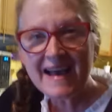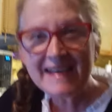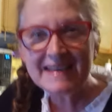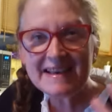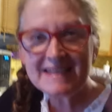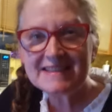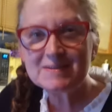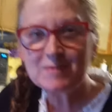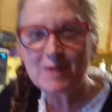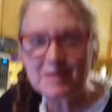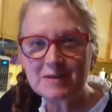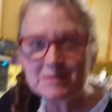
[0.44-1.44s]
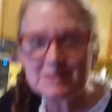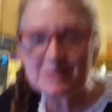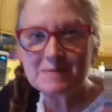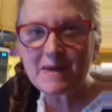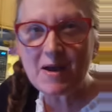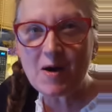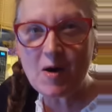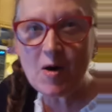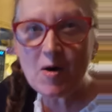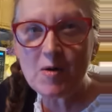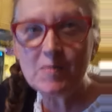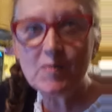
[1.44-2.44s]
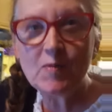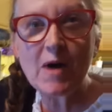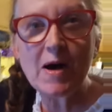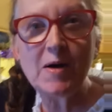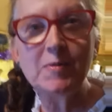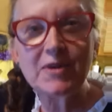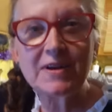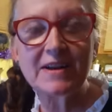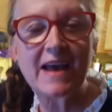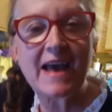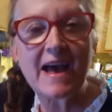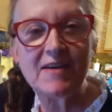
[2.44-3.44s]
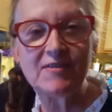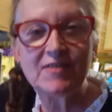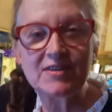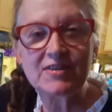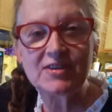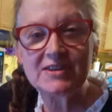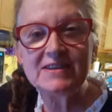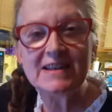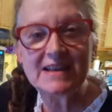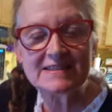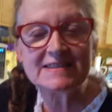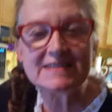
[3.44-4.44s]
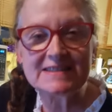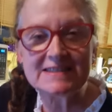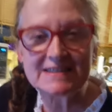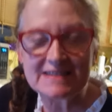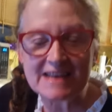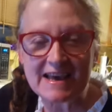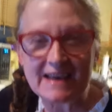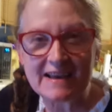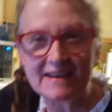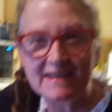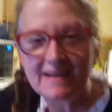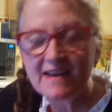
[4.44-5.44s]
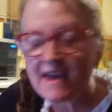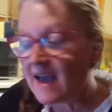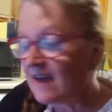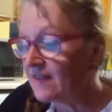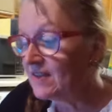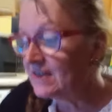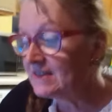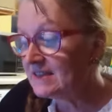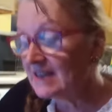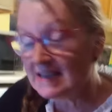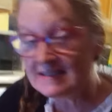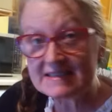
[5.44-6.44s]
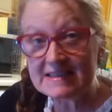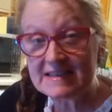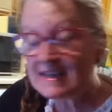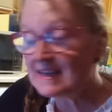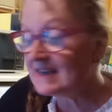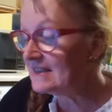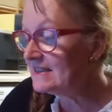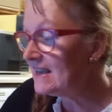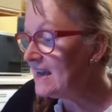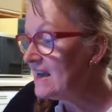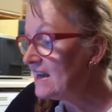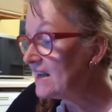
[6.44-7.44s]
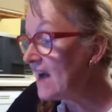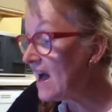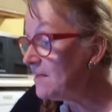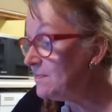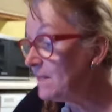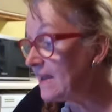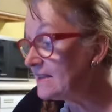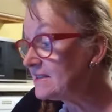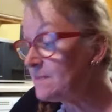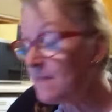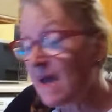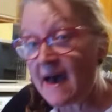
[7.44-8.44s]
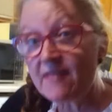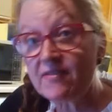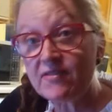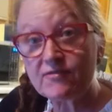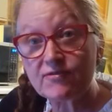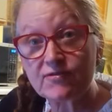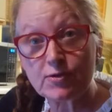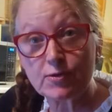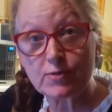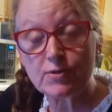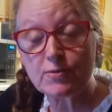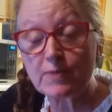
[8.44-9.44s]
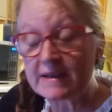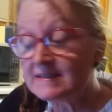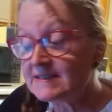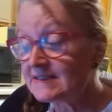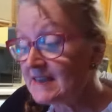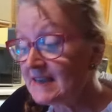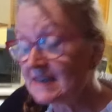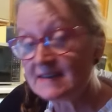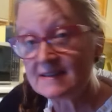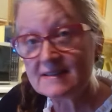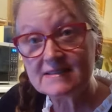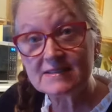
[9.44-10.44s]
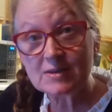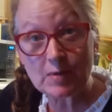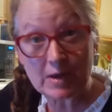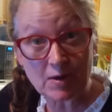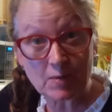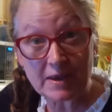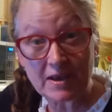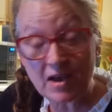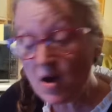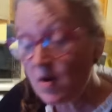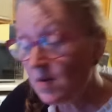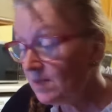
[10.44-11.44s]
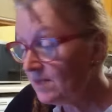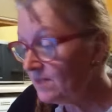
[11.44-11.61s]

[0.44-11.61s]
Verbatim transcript: Hi kids, welcome to my home. Well, we're going to have a good lesson today. And the lesson is God makes a path through the Red Sea. So here we go.